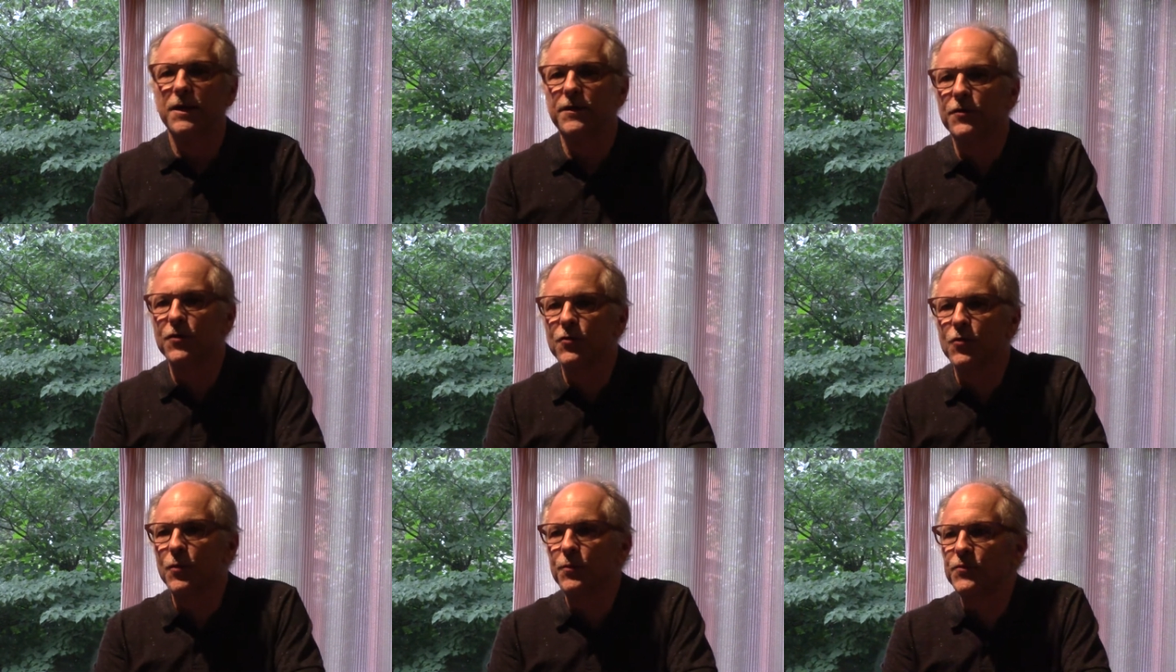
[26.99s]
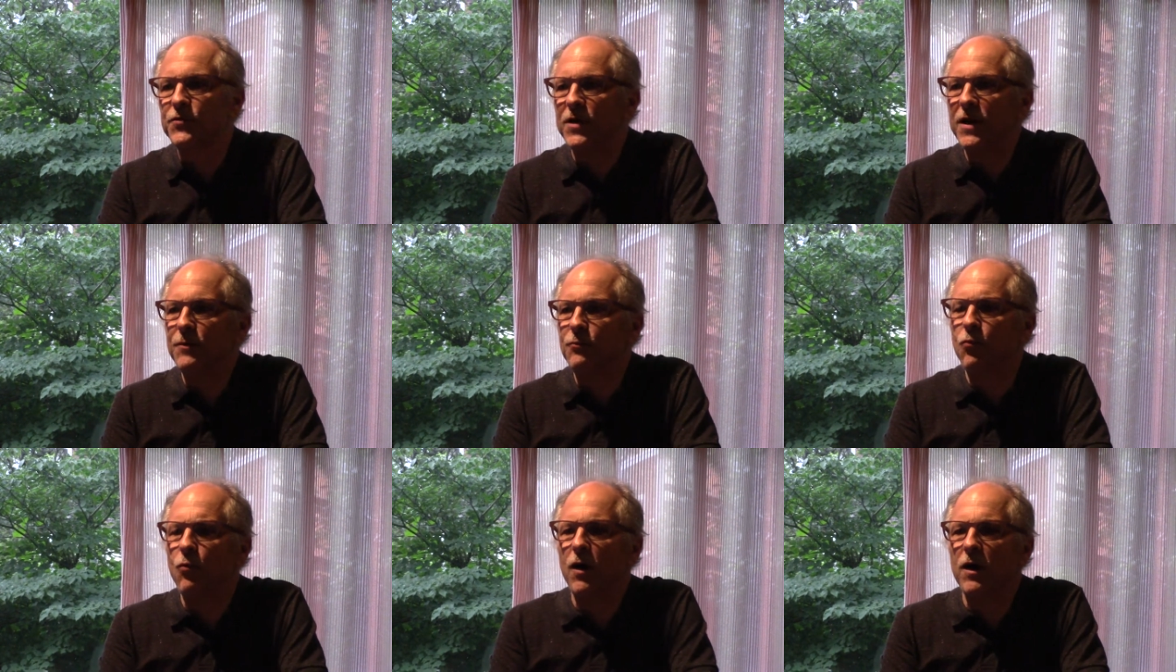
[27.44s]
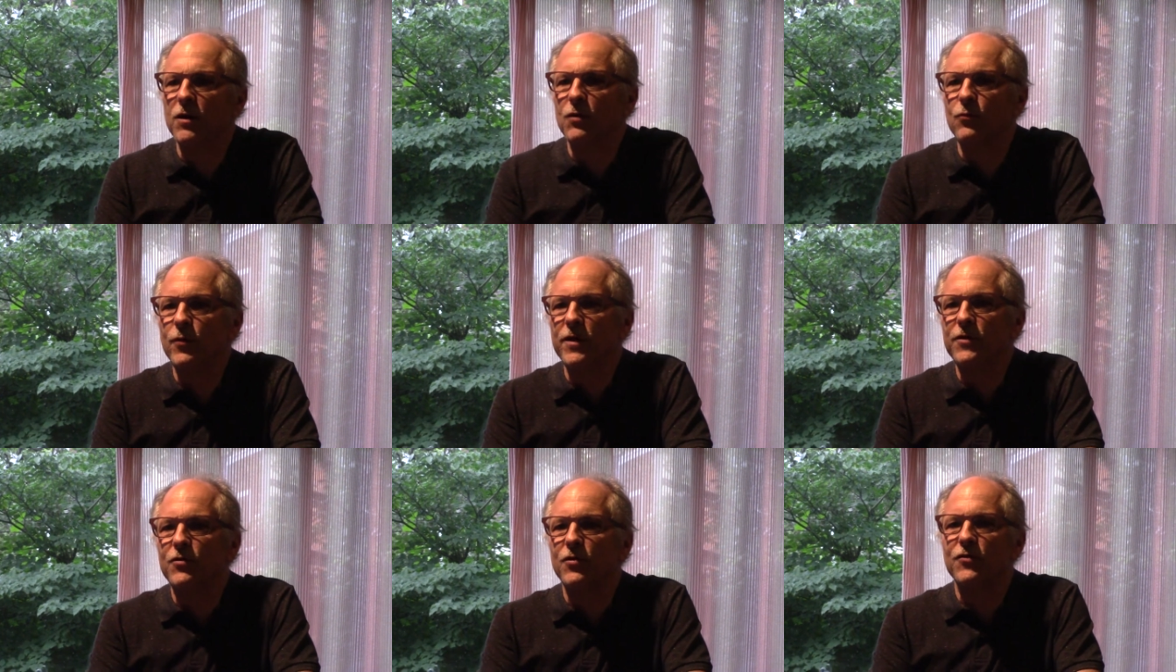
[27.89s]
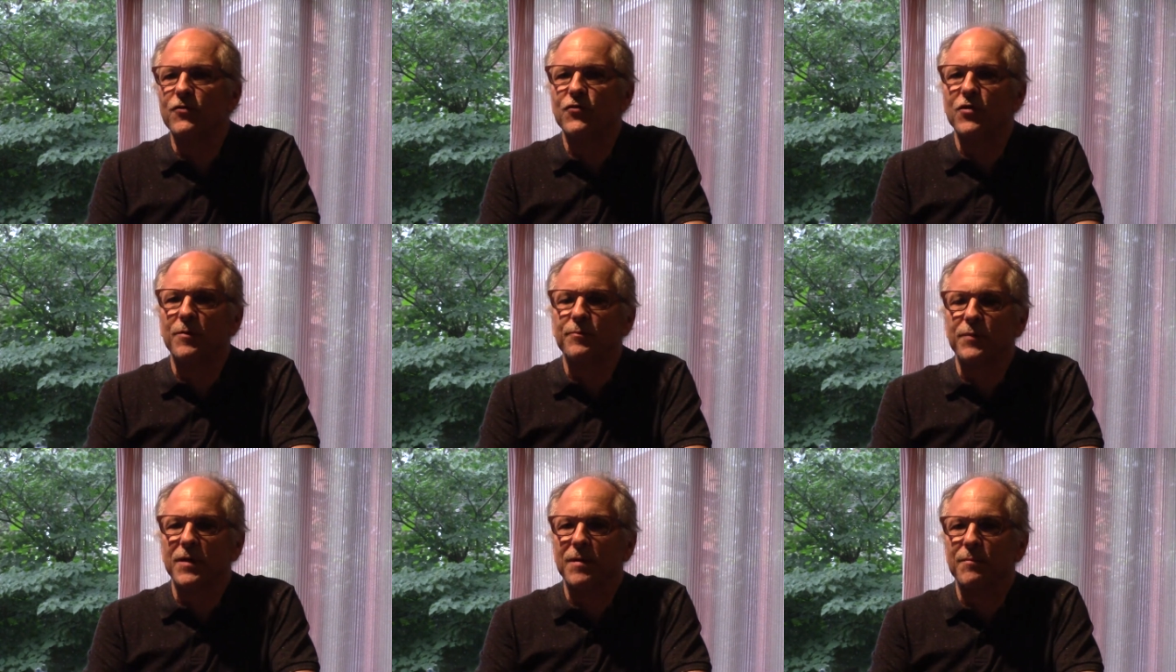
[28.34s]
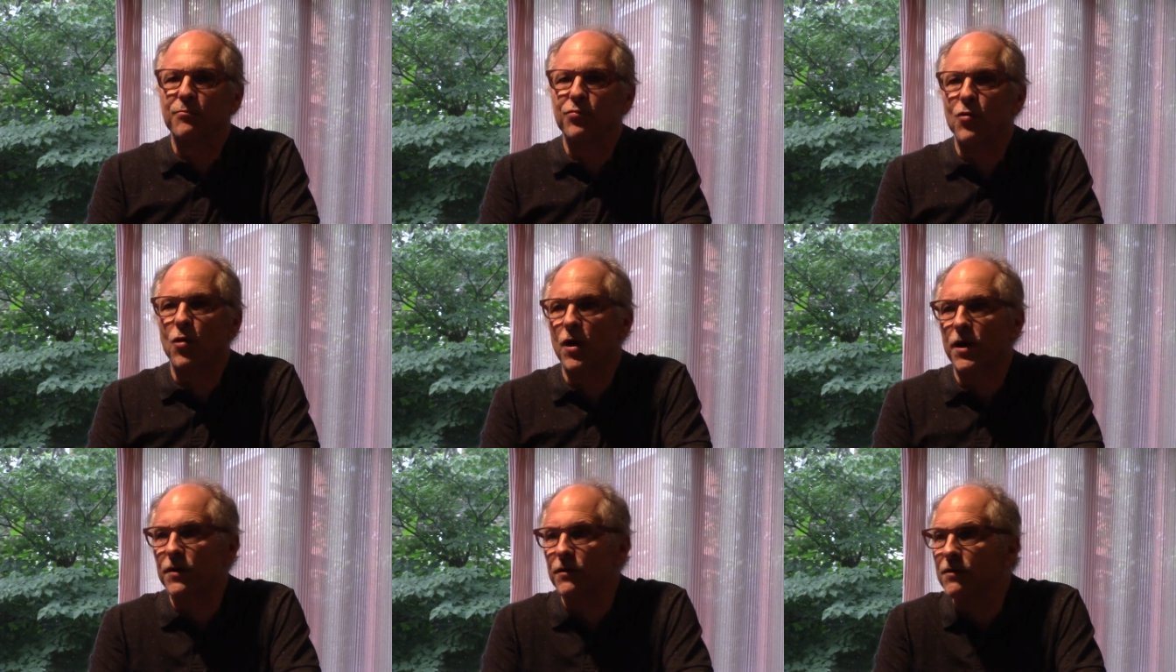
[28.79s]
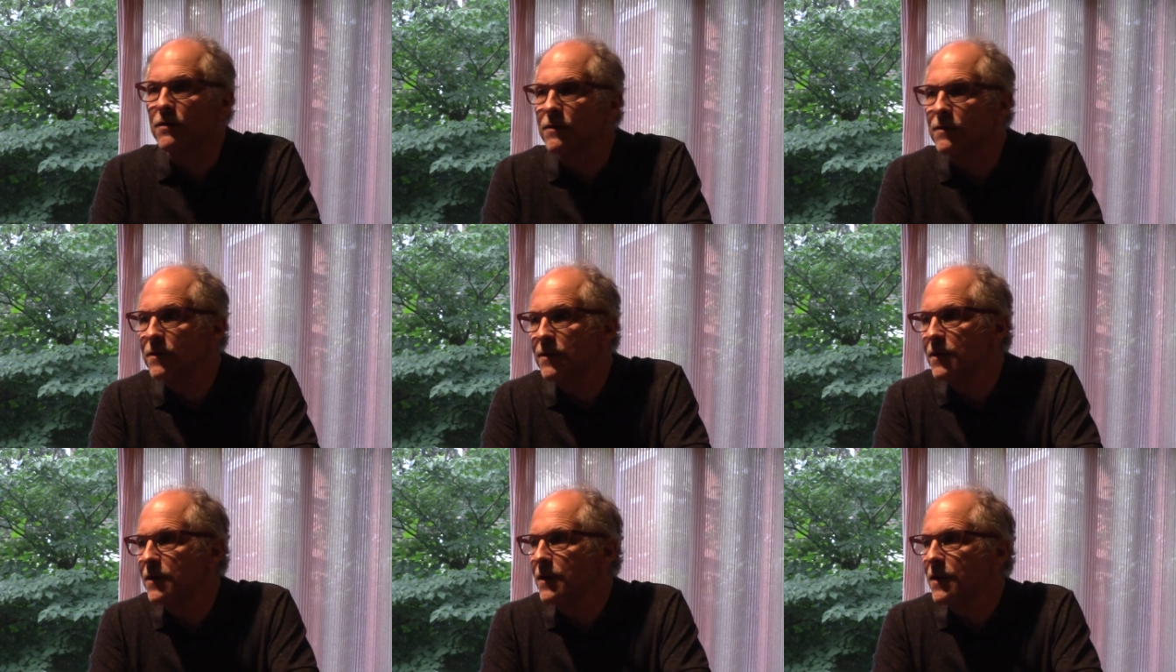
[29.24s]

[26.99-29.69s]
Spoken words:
the group said, why don't we do something broader